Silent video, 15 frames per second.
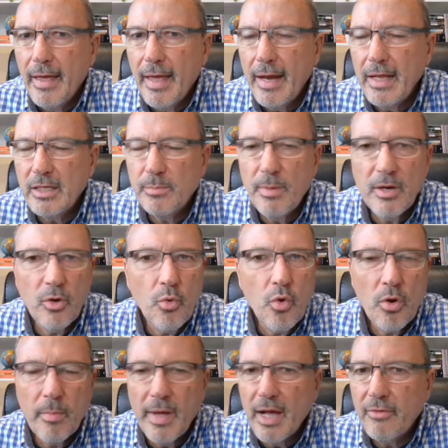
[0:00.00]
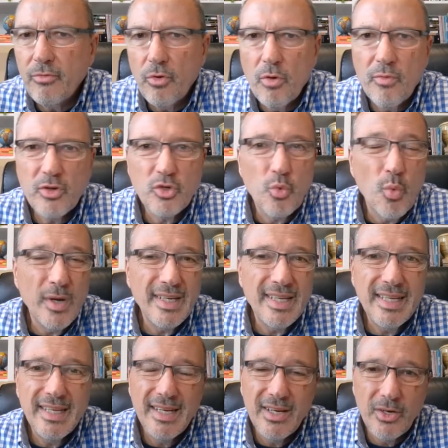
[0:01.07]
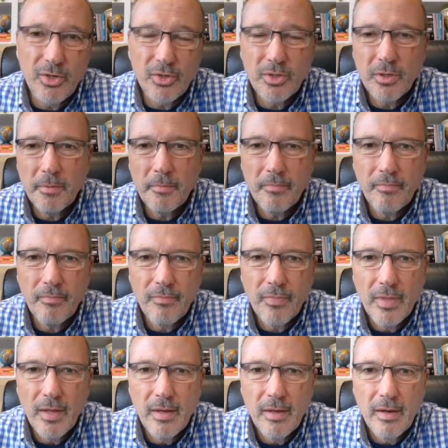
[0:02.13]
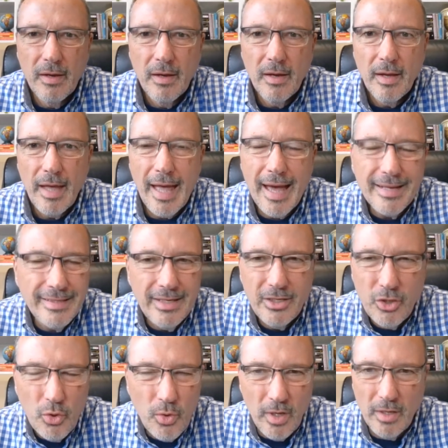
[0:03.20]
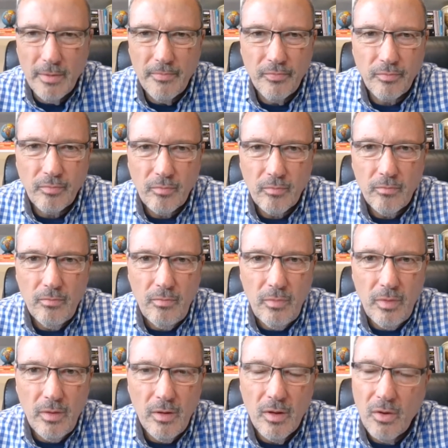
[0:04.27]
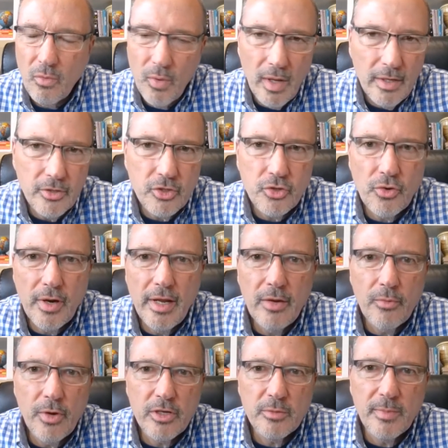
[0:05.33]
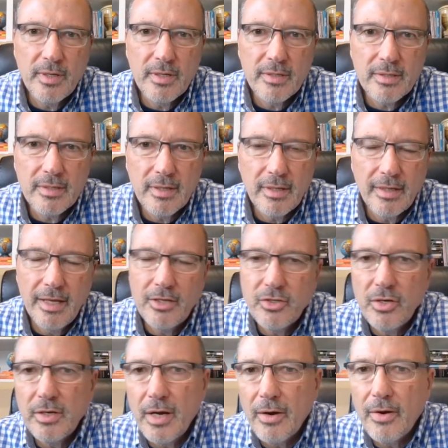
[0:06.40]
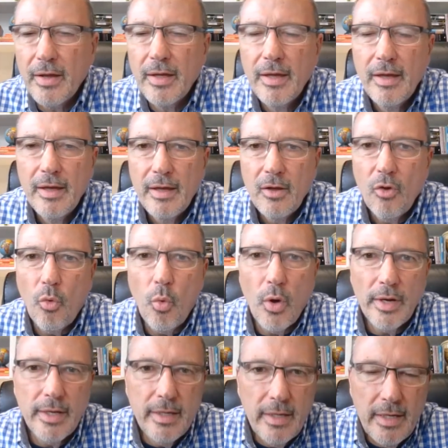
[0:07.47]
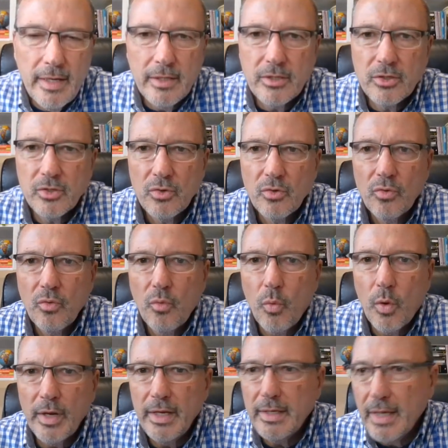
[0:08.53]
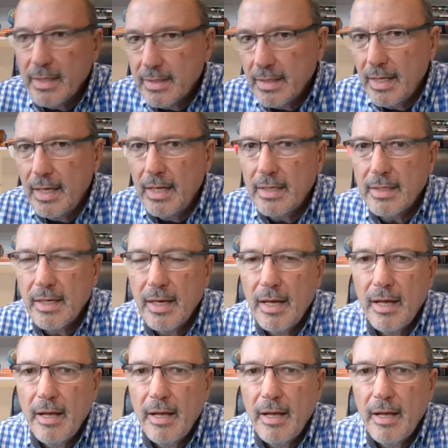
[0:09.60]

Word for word: and he's been a quarterback for over 20 years. How's he do it? Well, his training regimen is legendary. What he eats, what he doesn't eat.